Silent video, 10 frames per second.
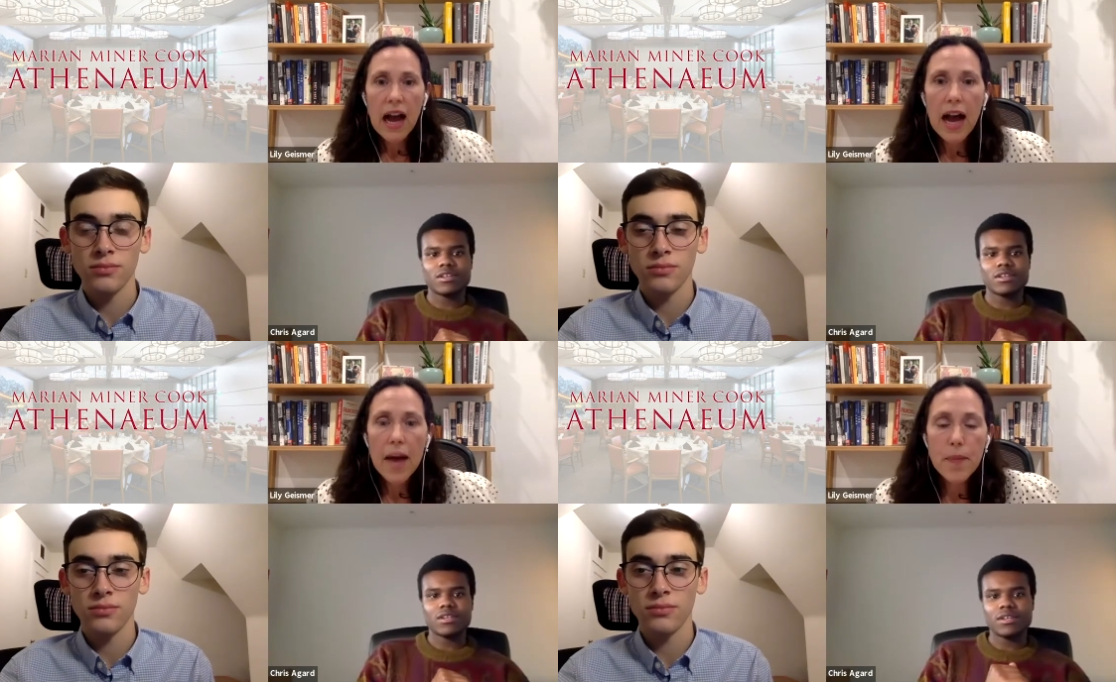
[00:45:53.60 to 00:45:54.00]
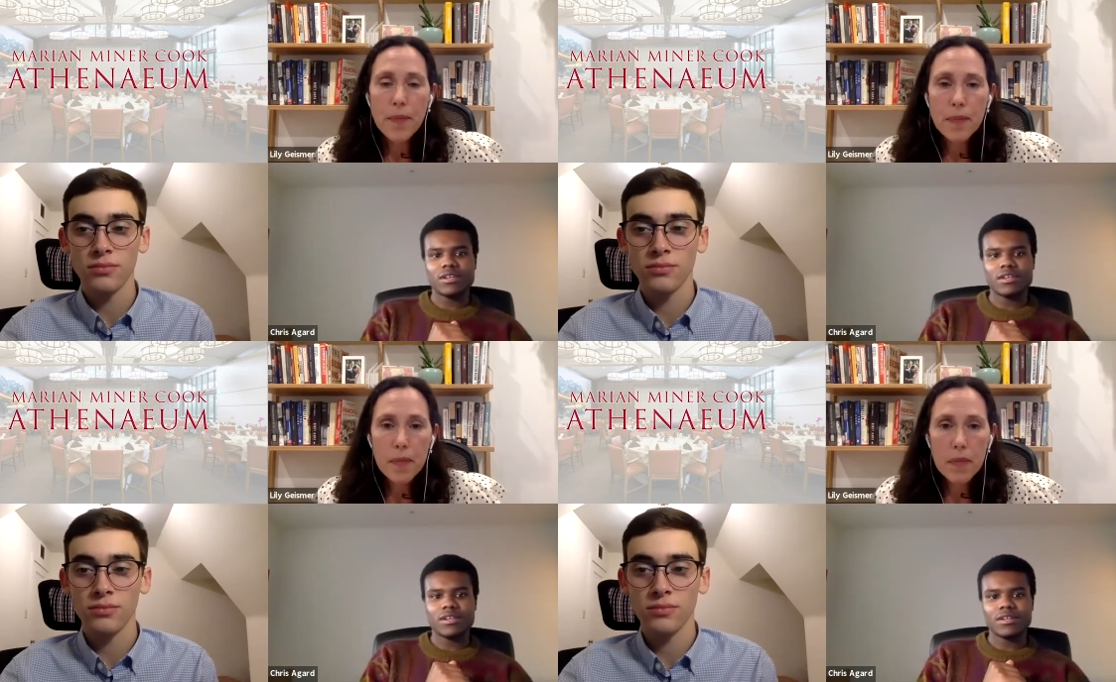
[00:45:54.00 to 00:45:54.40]

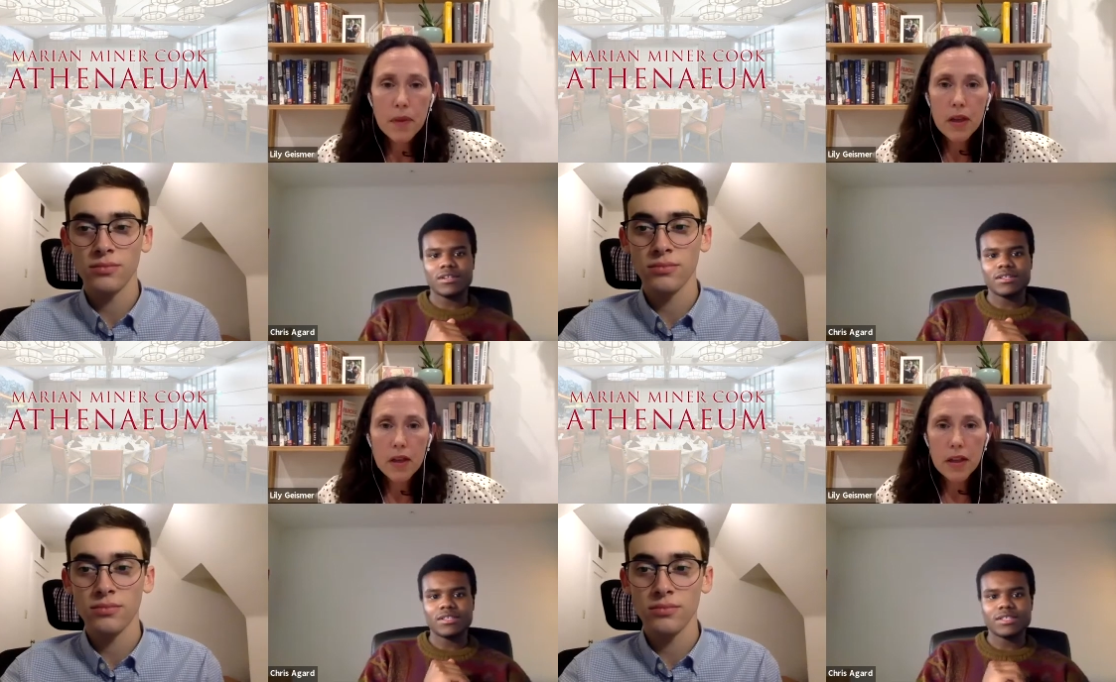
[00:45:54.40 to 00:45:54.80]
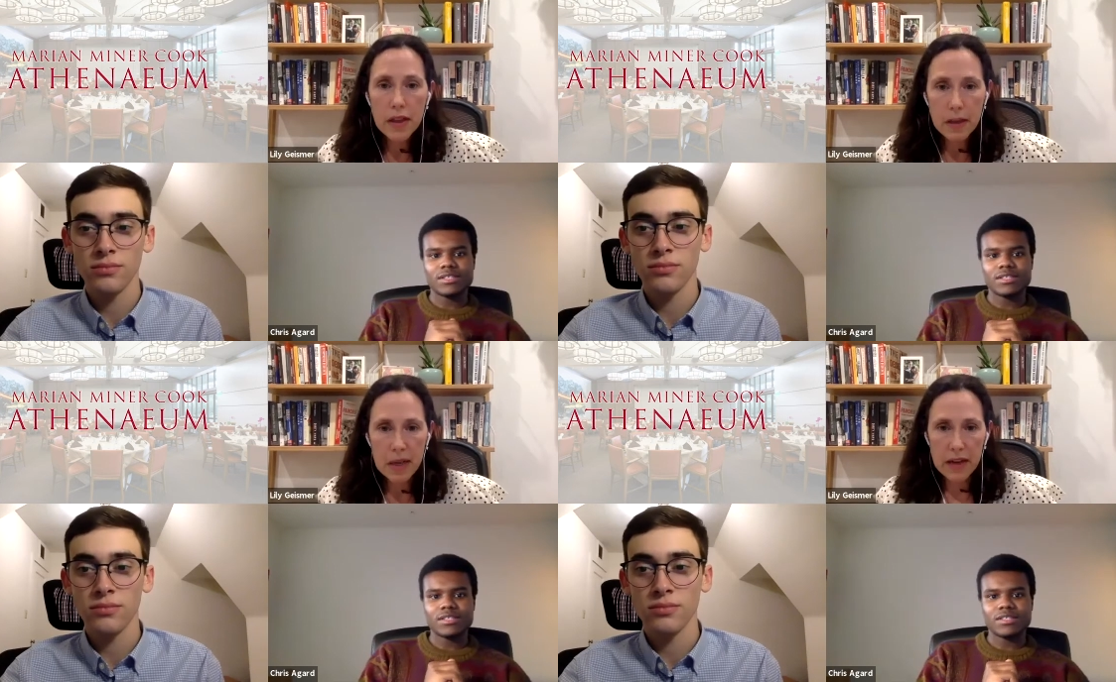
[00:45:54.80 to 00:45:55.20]
Speaker 1: Um,
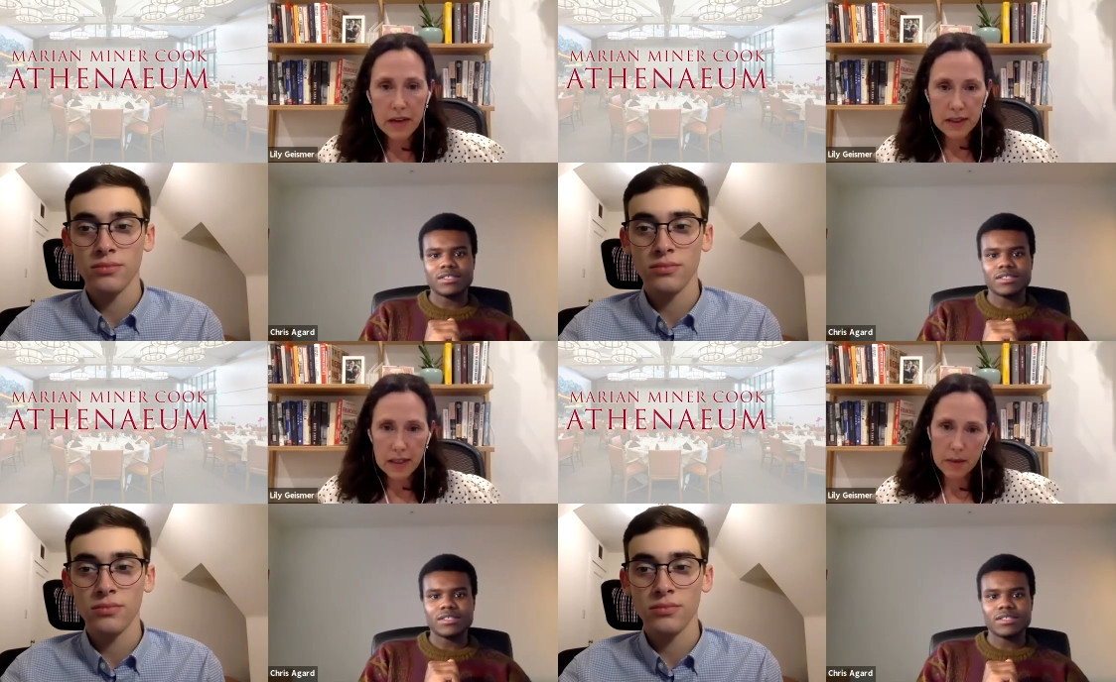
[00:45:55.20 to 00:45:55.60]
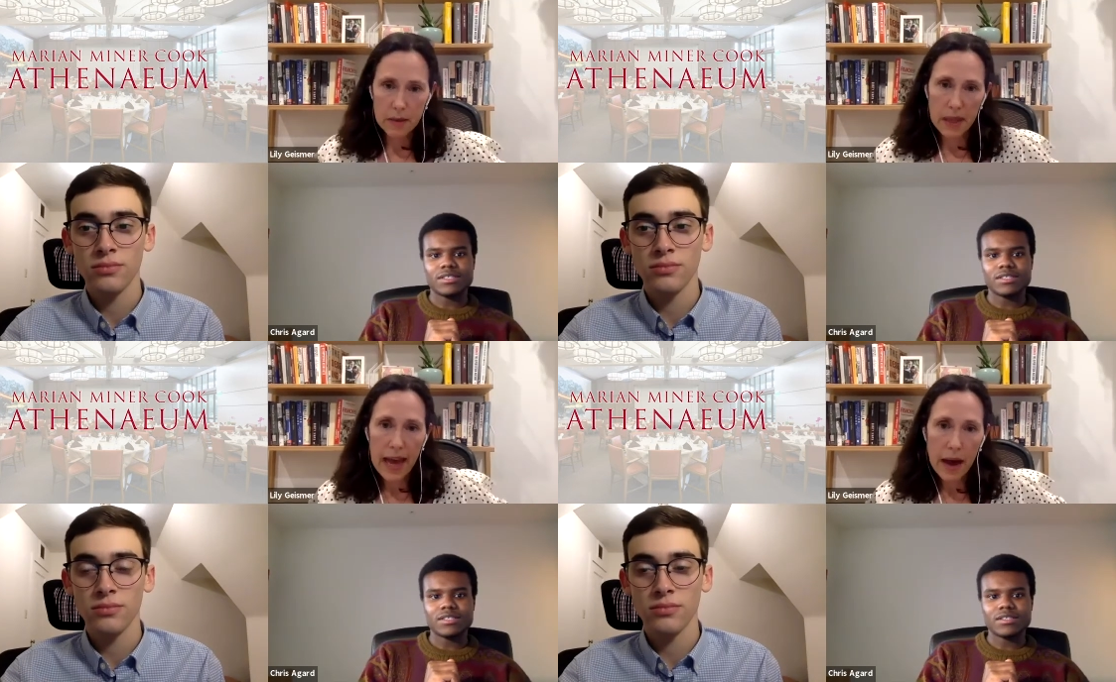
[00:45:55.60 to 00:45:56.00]
I mean, does
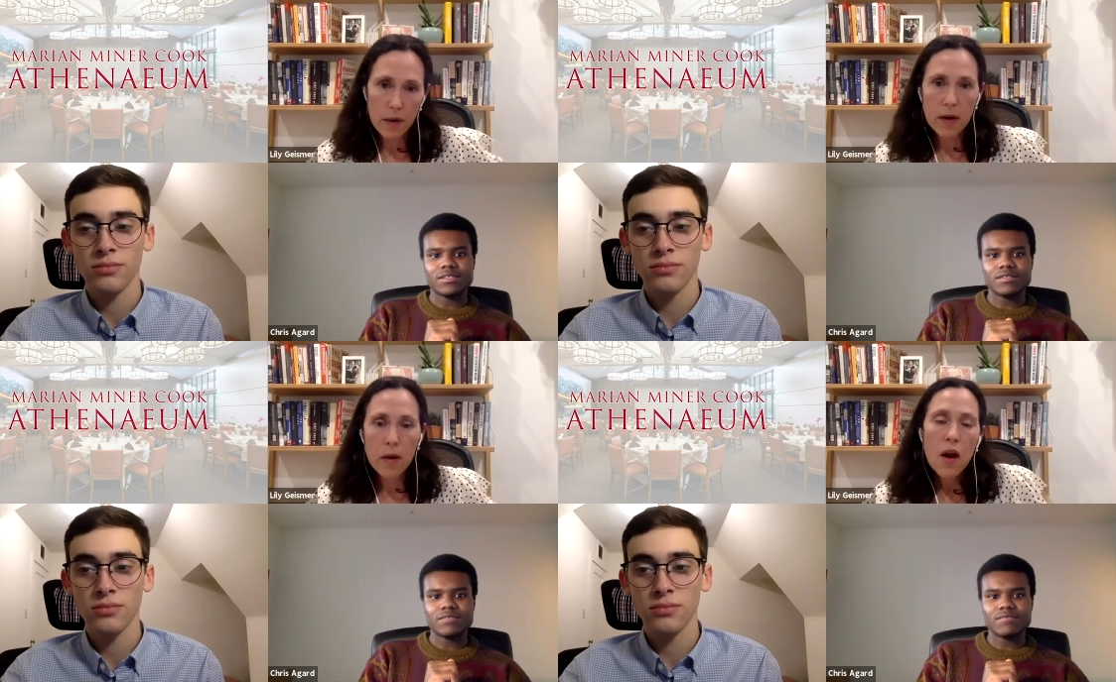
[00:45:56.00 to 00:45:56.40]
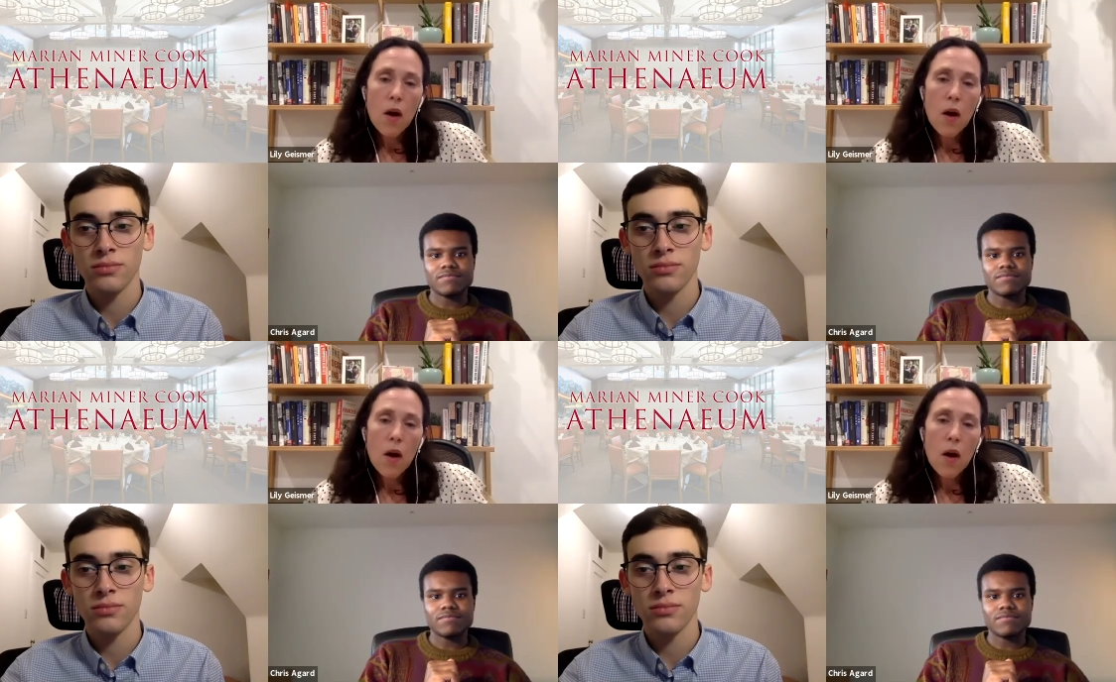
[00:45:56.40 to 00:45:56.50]
it play out?